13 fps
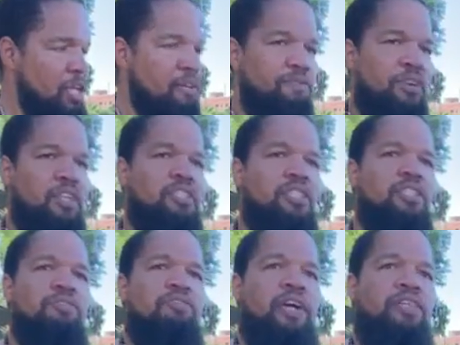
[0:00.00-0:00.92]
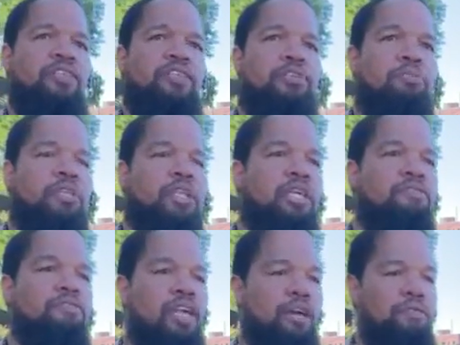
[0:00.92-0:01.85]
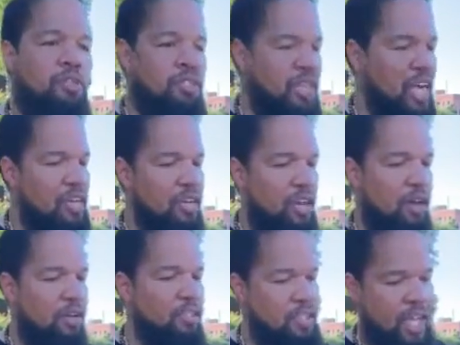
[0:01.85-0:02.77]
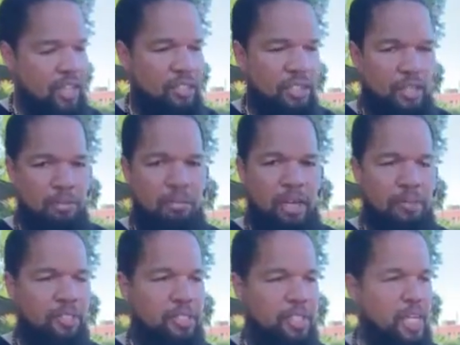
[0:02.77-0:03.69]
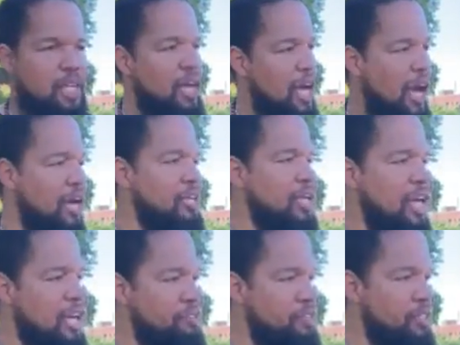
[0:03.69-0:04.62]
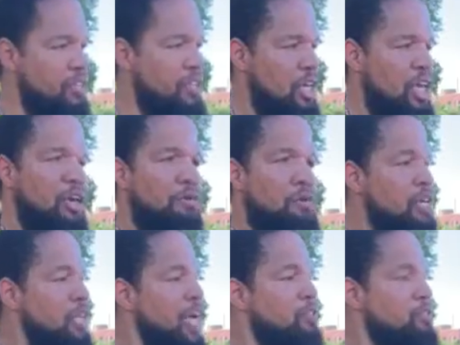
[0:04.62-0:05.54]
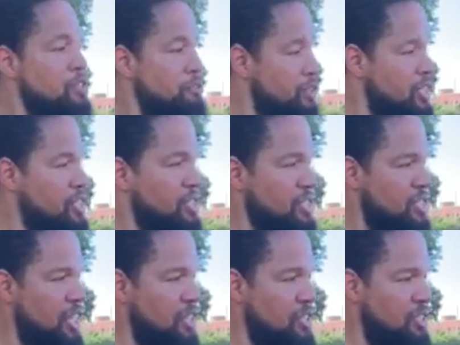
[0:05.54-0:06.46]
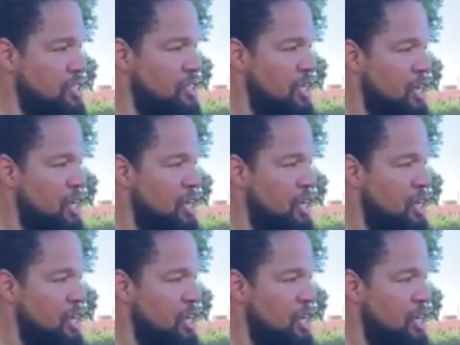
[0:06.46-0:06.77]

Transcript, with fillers: And defenders of the faith and the belief that with that law, statutes, commandments that God gave us, we could actually fix this nation.